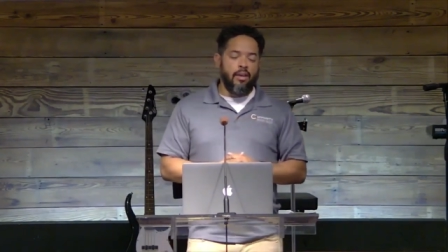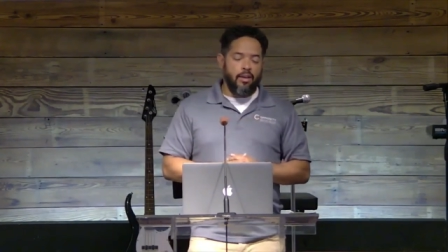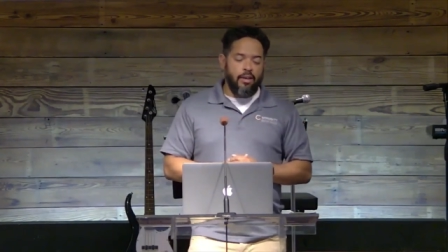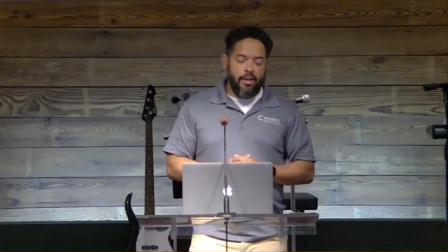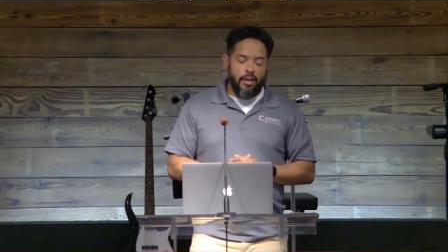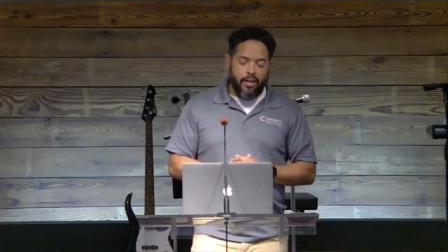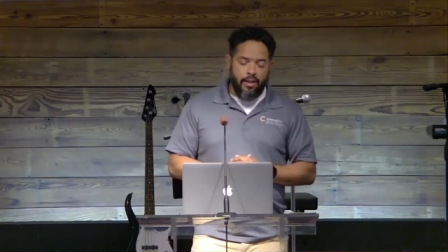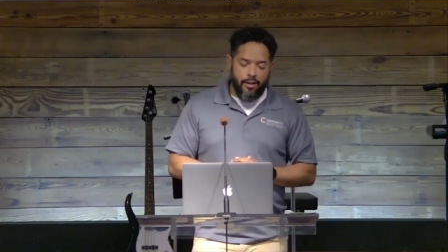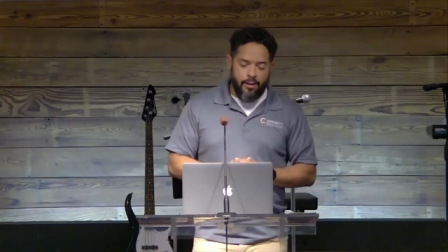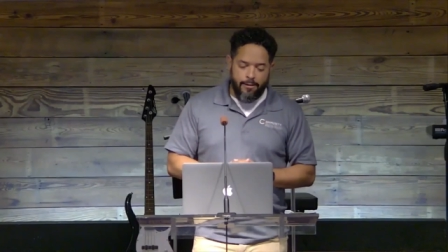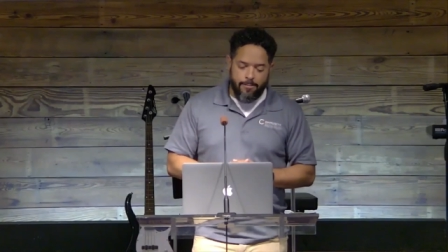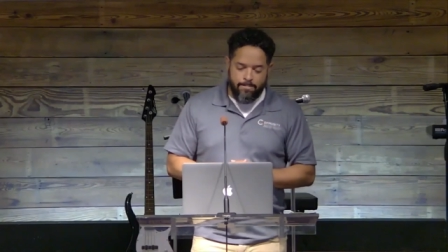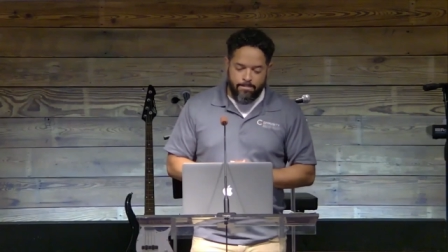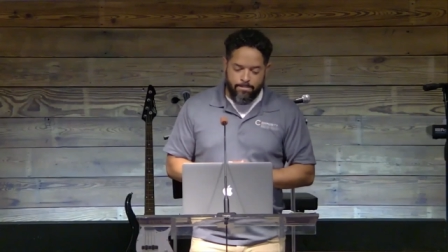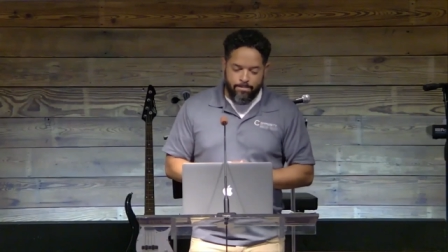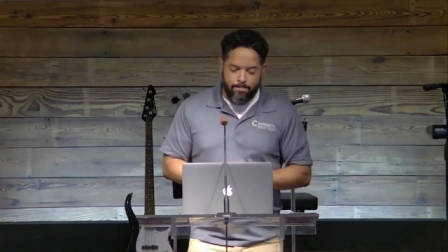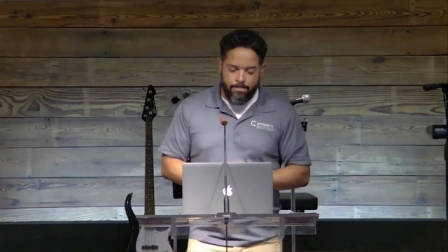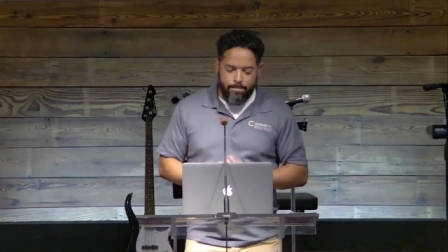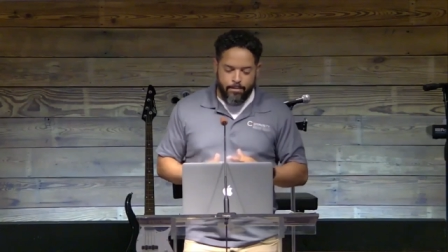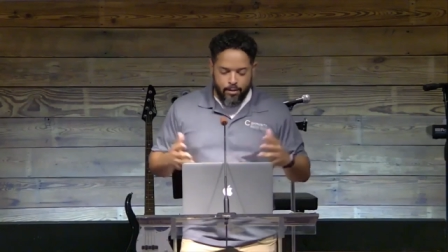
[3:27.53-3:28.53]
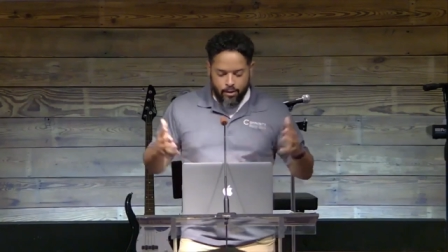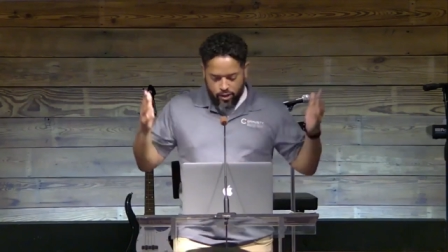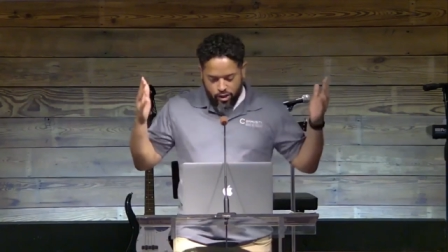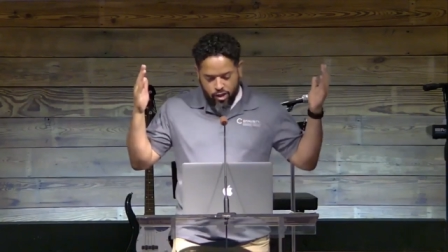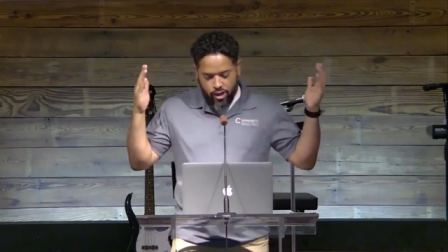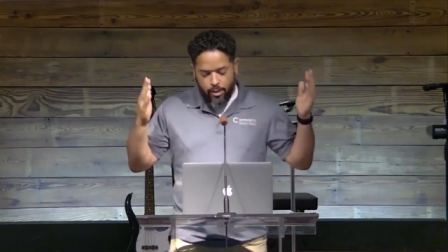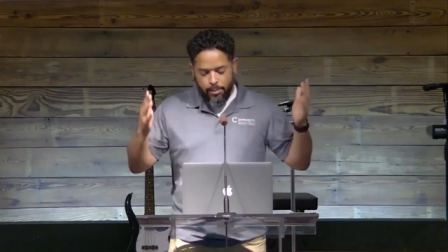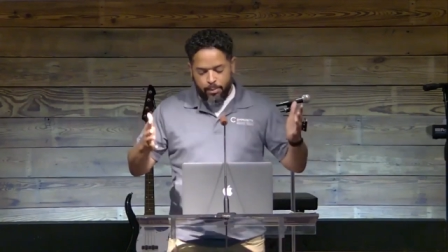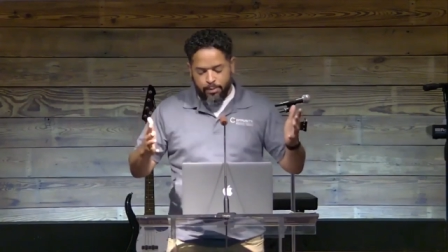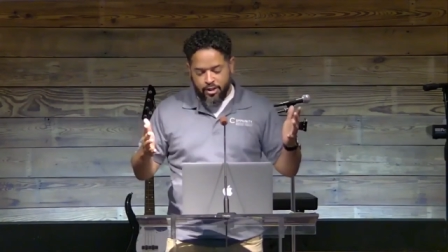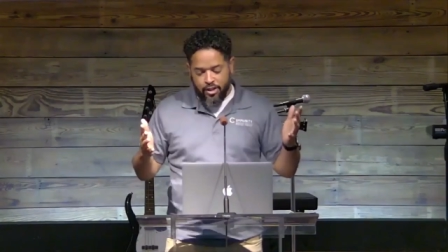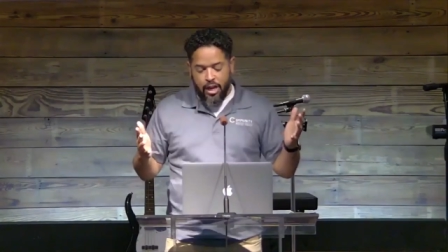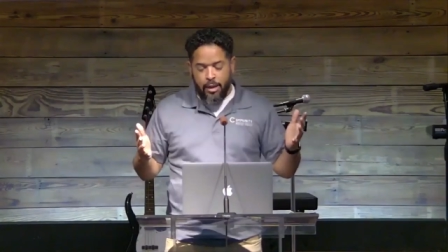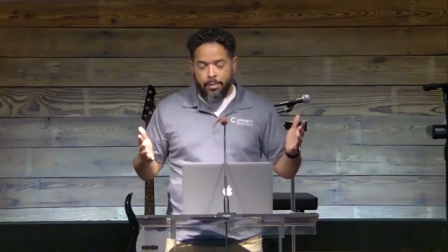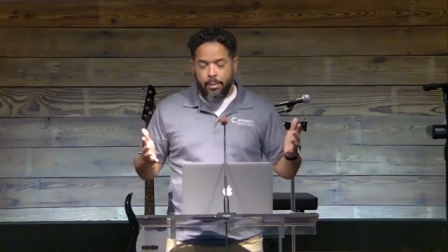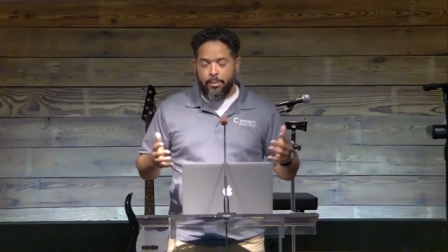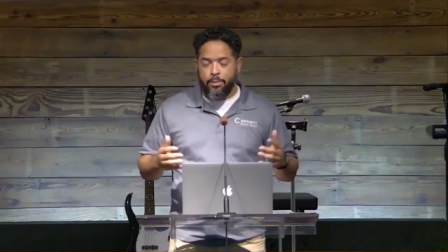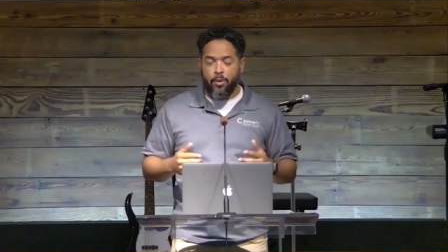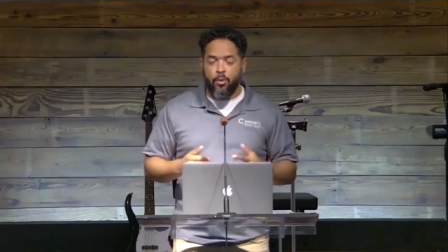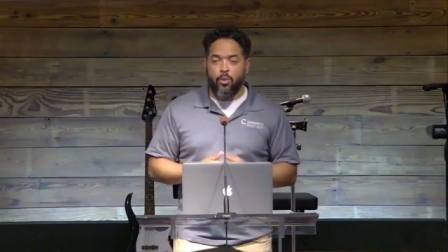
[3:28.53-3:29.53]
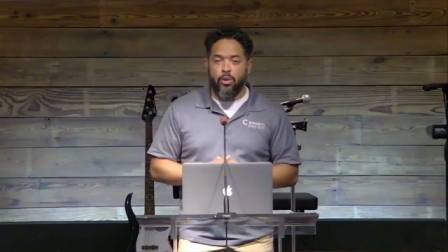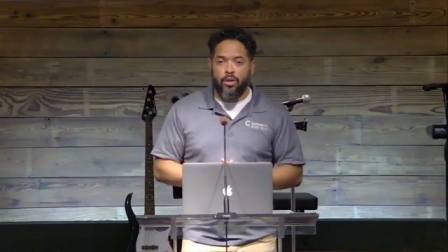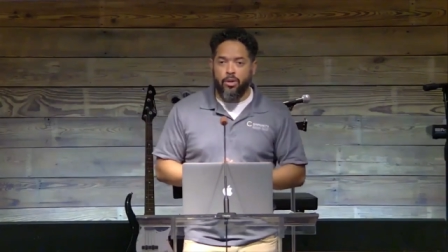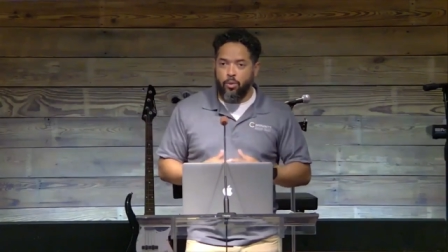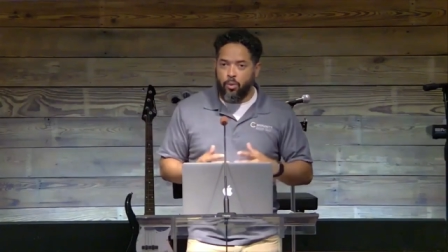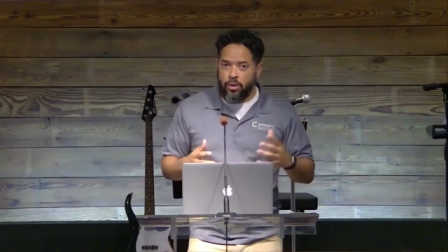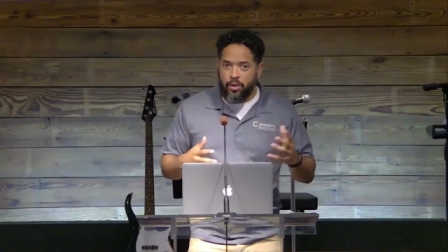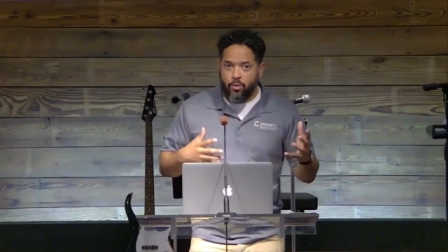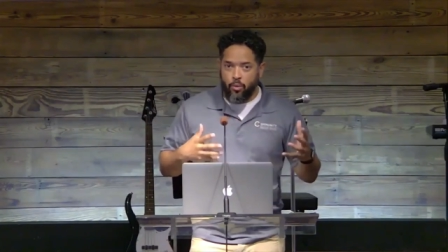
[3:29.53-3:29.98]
um, chop, chop up the wood when,